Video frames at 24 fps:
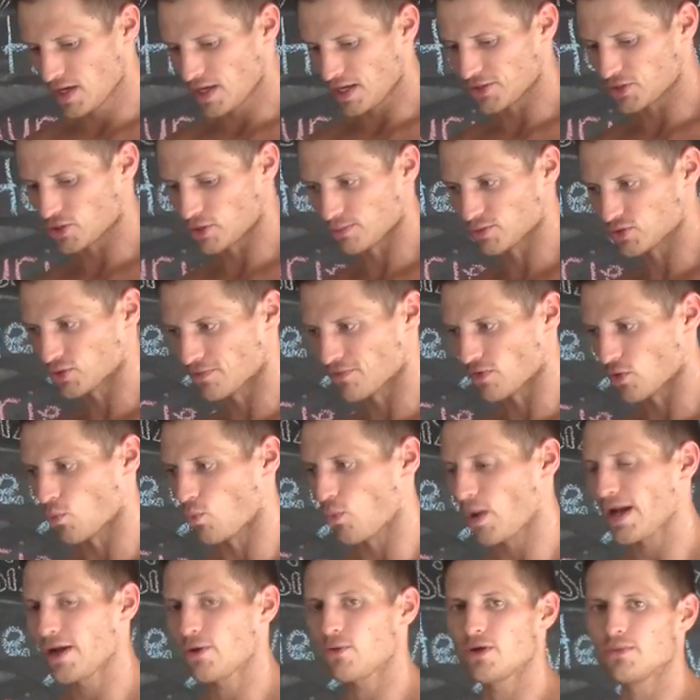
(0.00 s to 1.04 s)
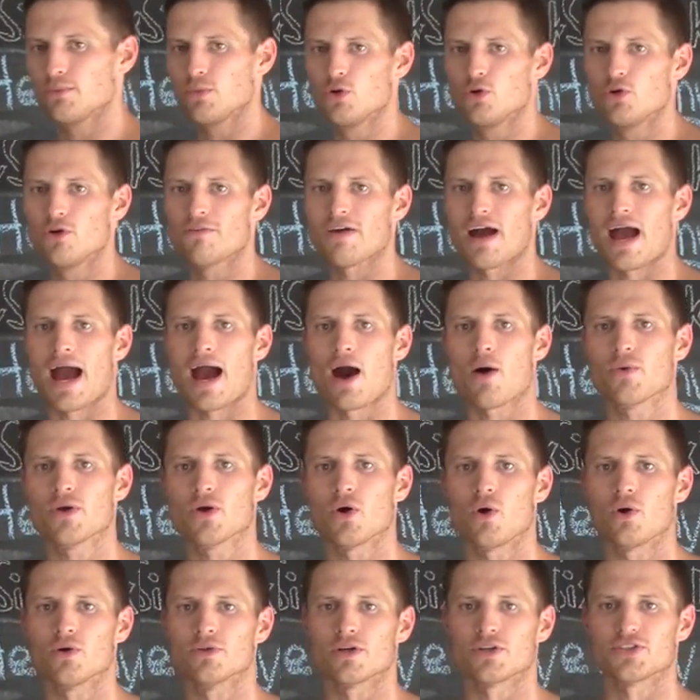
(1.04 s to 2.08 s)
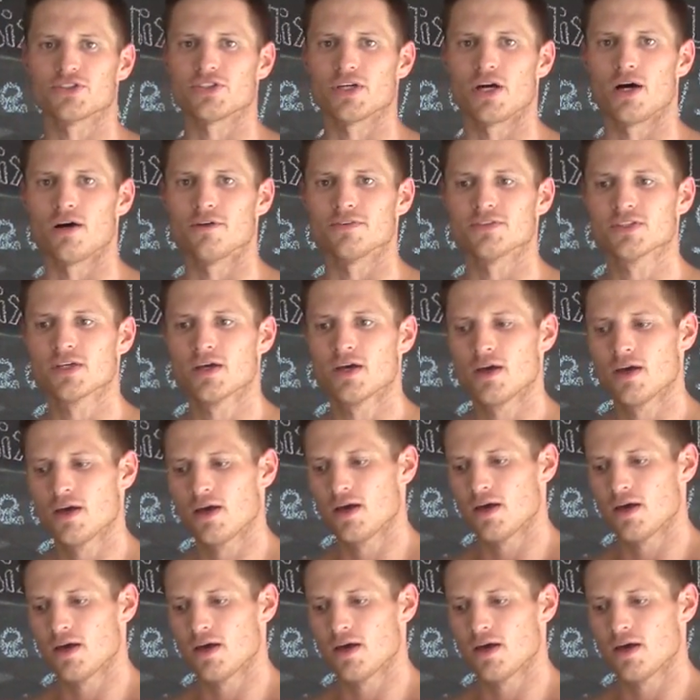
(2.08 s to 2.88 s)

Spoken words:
in terms of the way we move, how we hold ourselves,